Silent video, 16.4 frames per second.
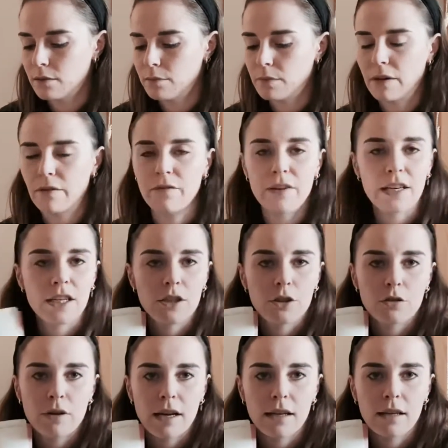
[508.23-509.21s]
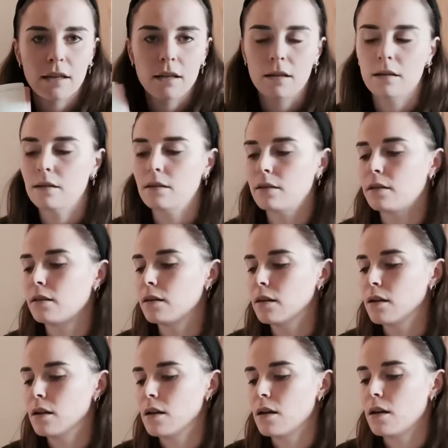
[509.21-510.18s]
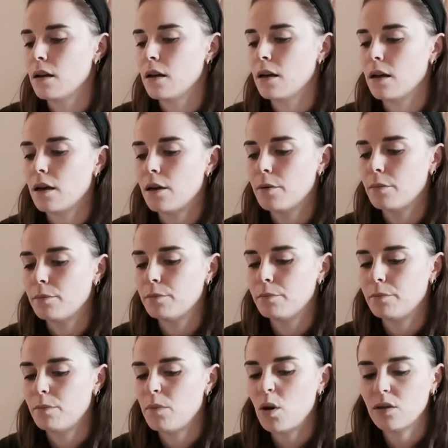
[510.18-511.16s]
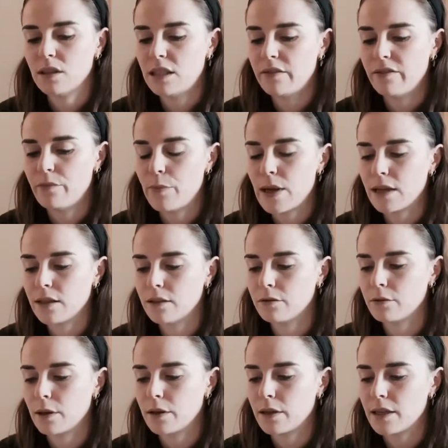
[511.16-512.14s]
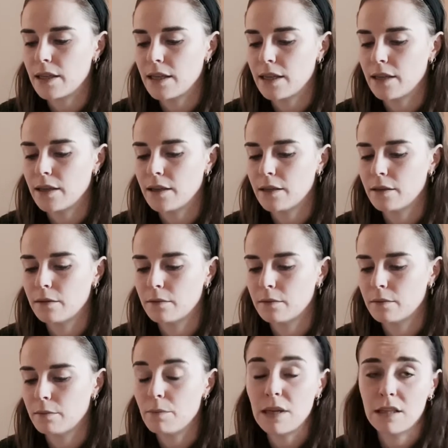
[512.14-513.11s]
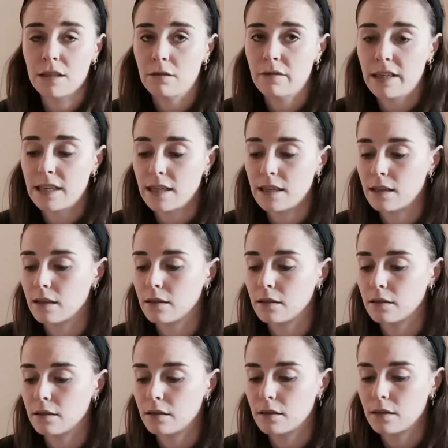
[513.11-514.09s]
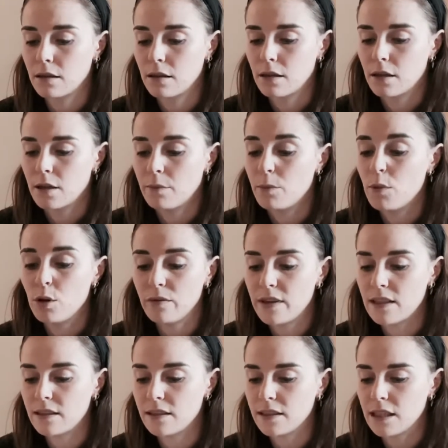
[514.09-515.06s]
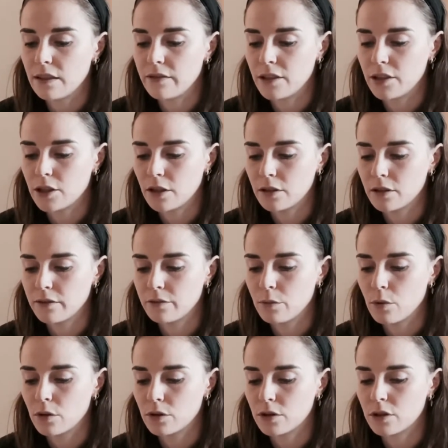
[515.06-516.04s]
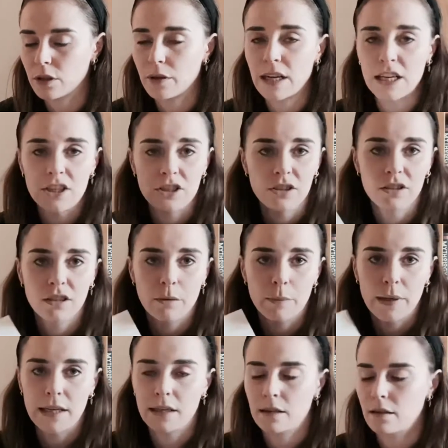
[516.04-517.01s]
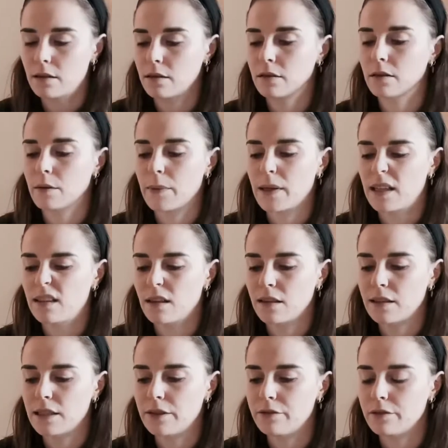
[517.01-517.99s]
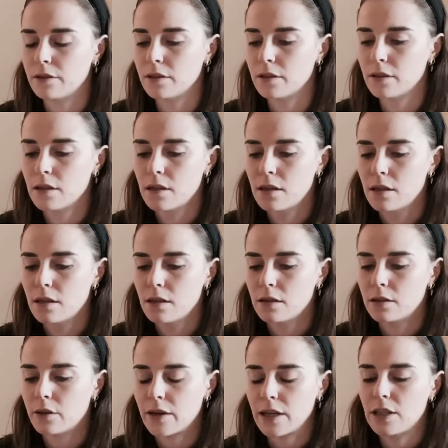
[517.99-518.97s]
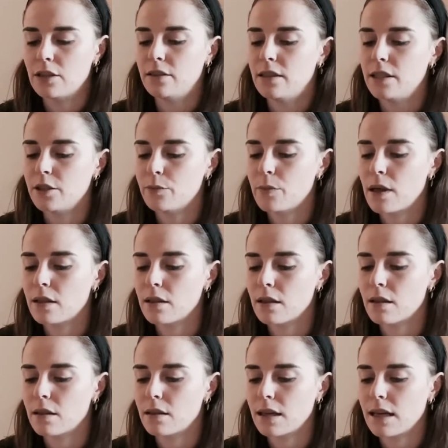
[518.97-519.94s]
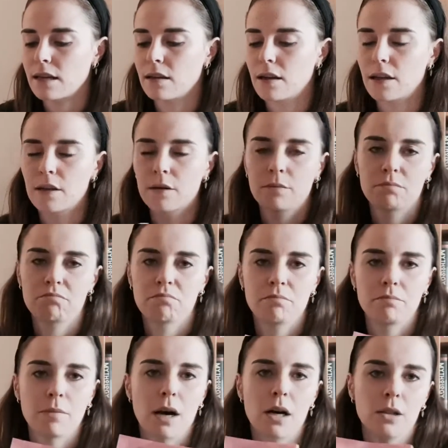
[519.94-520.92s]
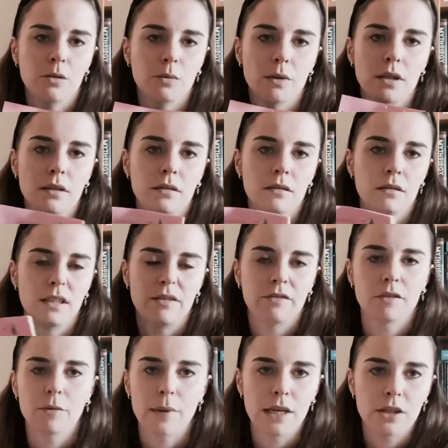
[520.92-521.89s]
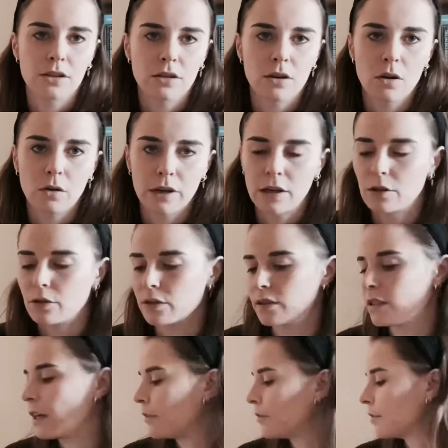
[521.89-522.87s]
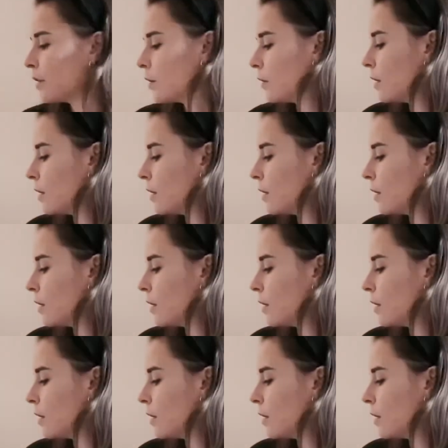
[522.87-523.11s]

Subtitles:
fitness tracker, positive bits throughout the year, meter readings, movies and TV shows I've watched, donations I make, because I make like different donations each month, and like password information, logging on stuff. So